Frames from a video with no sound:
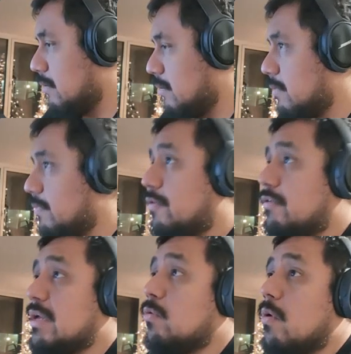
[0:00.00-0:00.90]

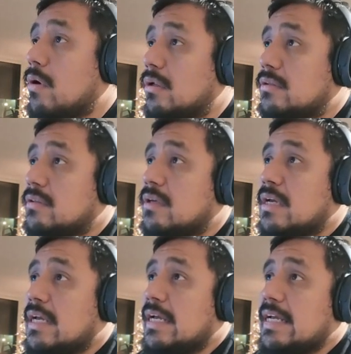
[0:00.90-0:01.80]
rig world,
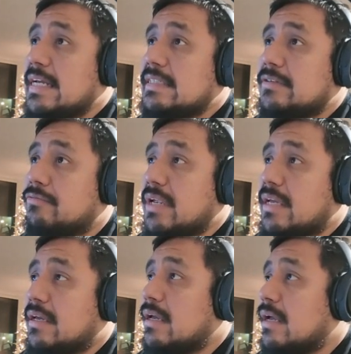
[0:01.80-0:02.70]
it's a
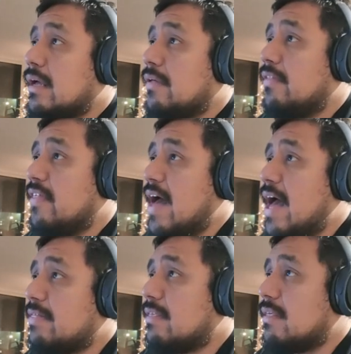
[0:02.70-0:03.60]
rig
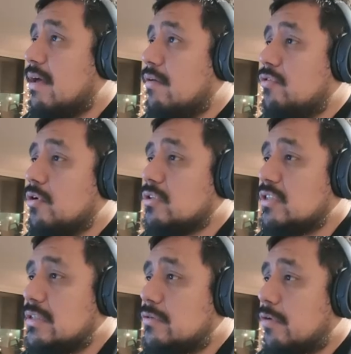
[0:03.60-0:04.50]
that
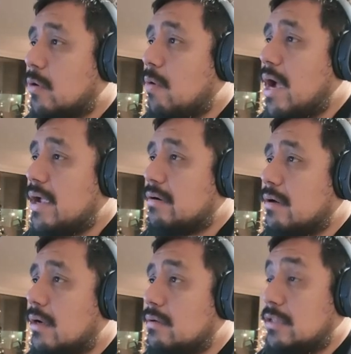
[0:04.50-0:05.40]
doesn't
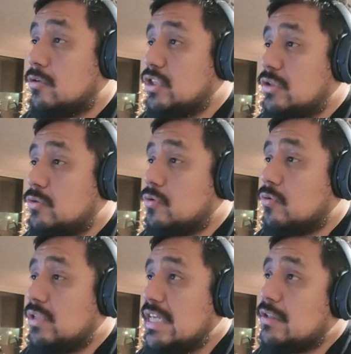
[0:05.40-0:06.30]
require, it
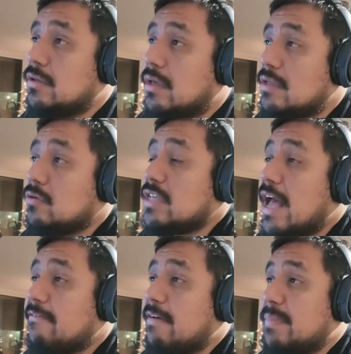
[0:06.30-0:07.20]
doesn't
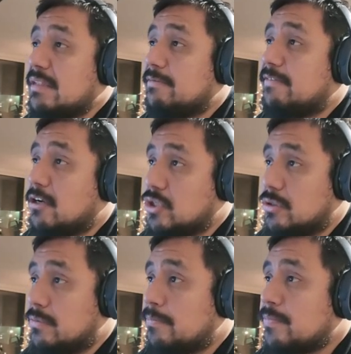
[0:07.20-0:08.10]
have a build function.
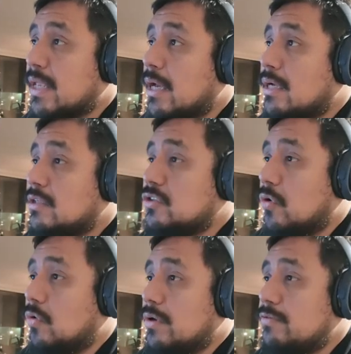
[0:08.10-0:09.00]

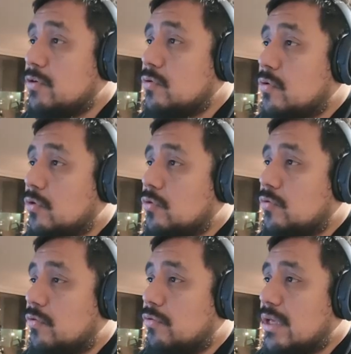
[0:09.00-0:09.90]
So if you go to the
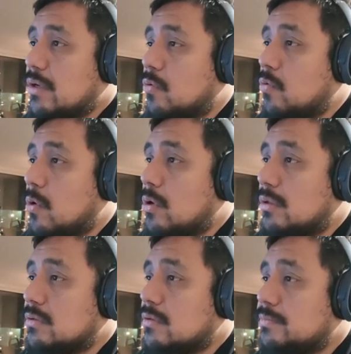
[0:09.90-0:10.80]
rig world,